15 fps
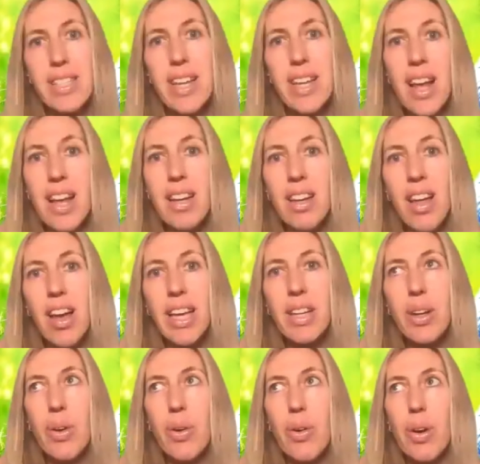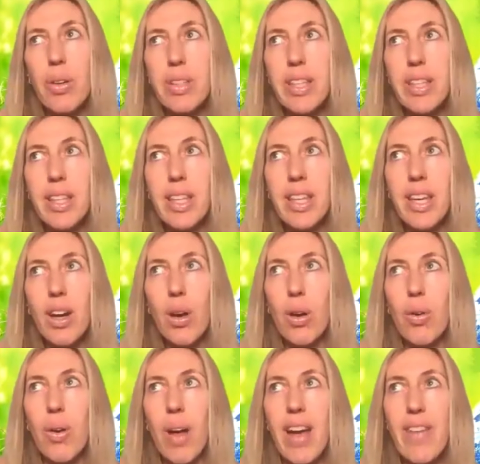and I like the
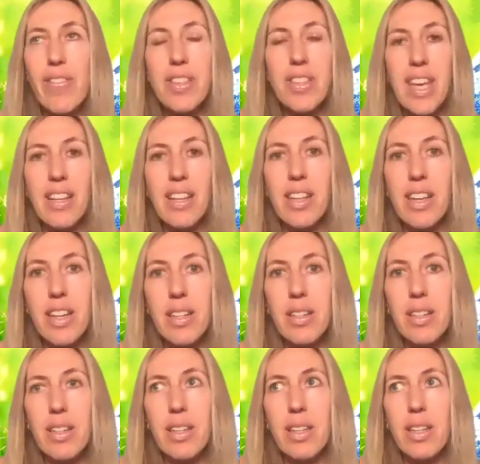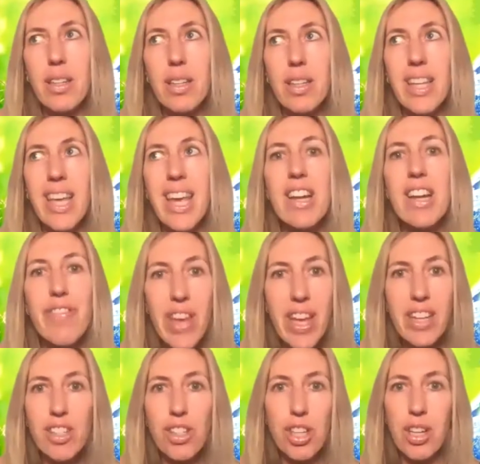whole everything that the
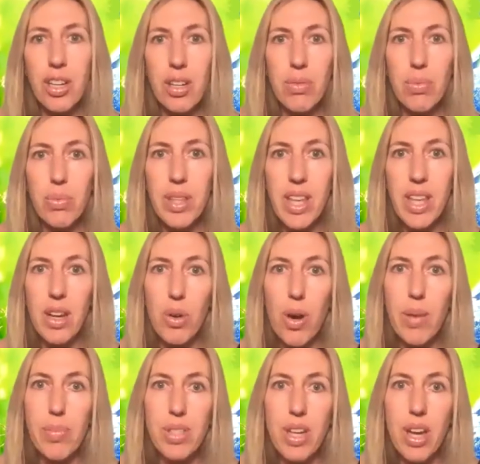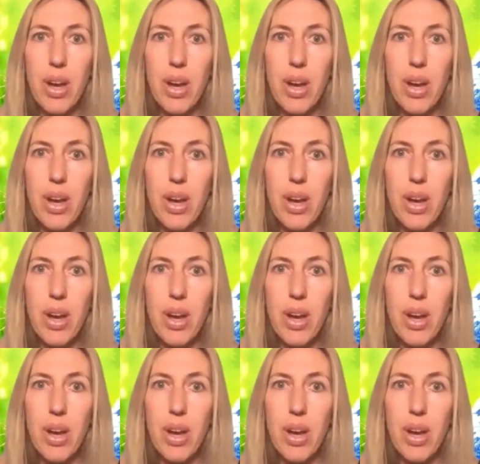innovation within crypto.